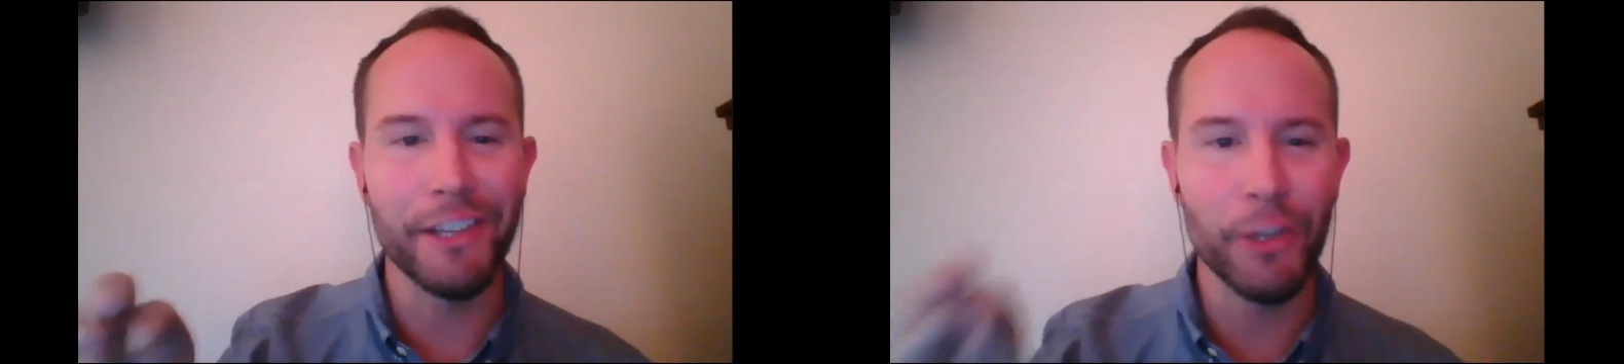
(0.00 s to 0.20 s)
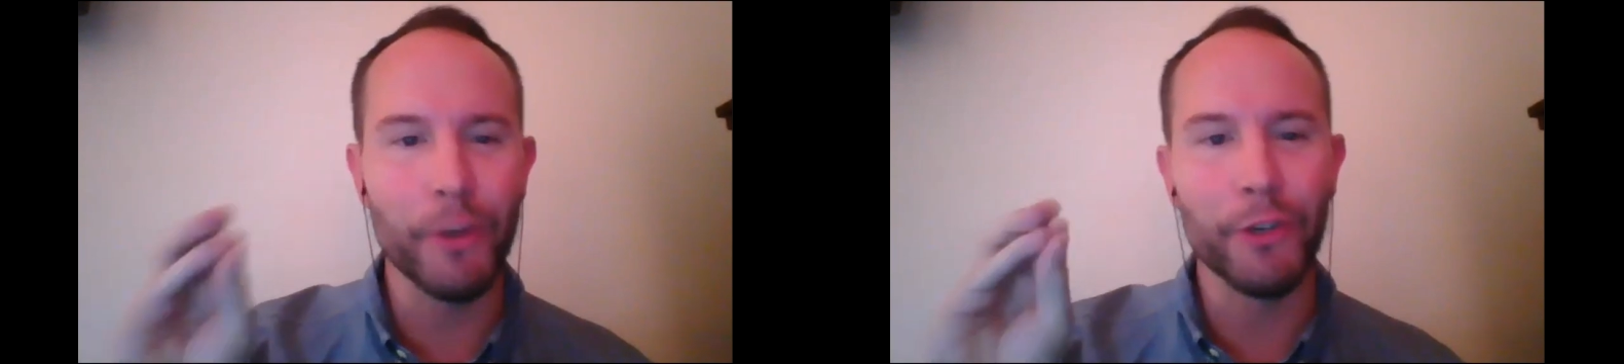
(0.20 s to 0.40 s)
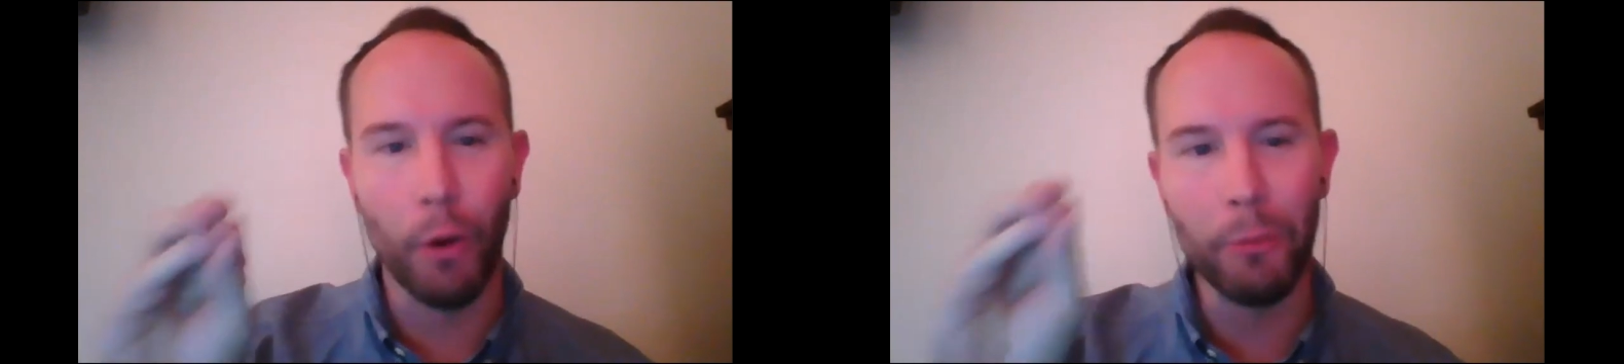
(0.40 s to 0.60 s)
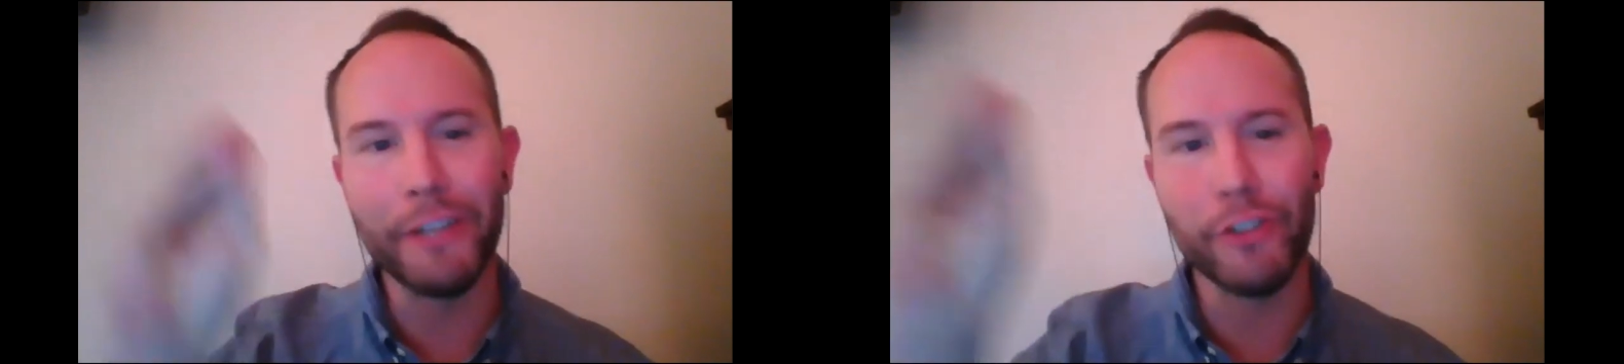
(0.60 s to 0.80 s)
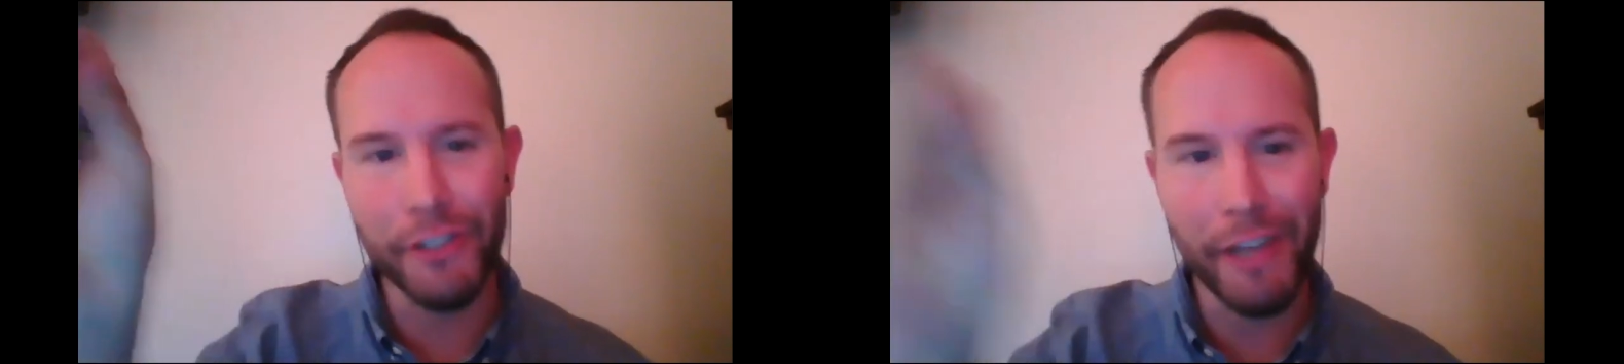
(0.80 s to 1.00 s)
that you would
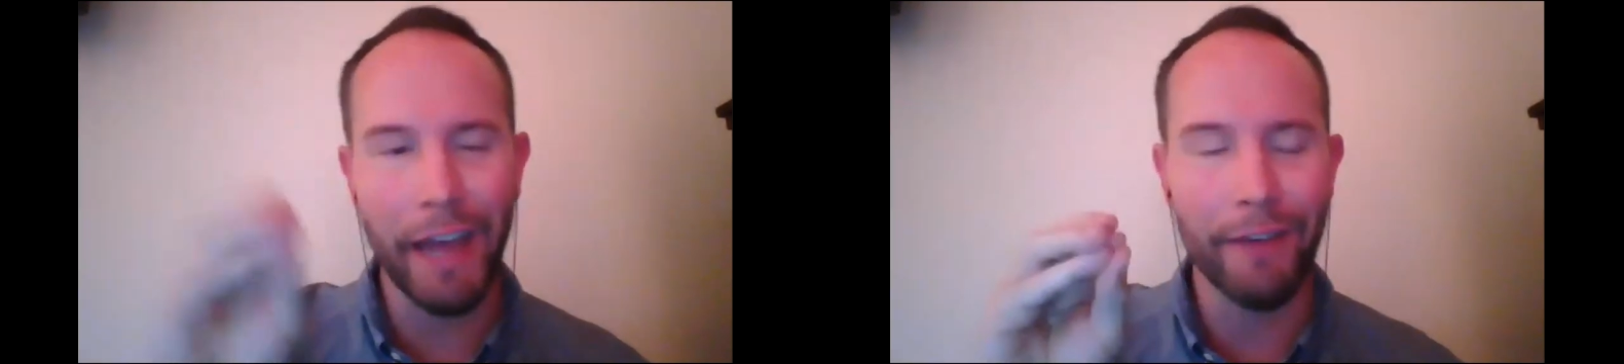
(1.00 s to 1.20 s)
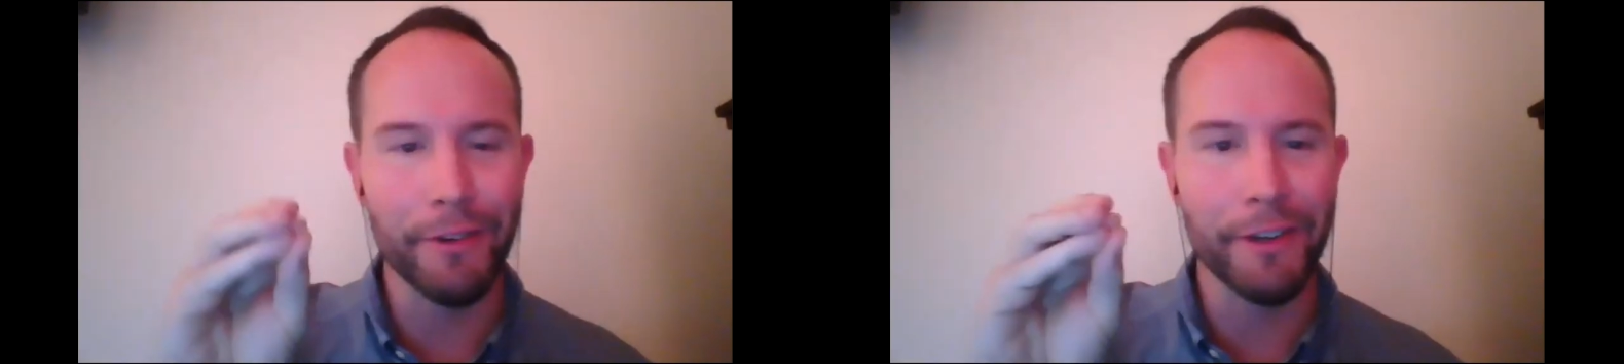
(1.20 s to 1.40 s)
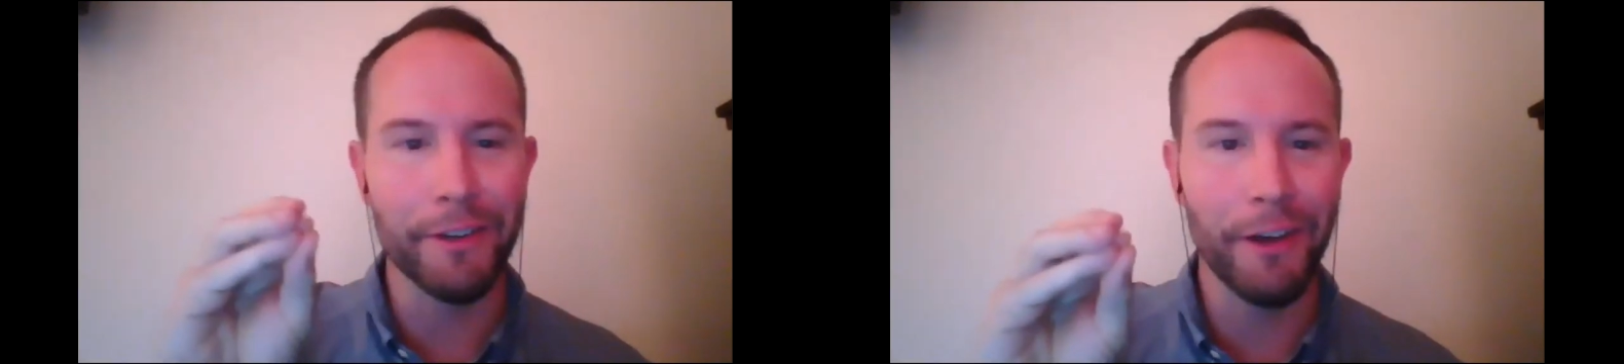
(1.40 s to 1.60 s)
normally just have a,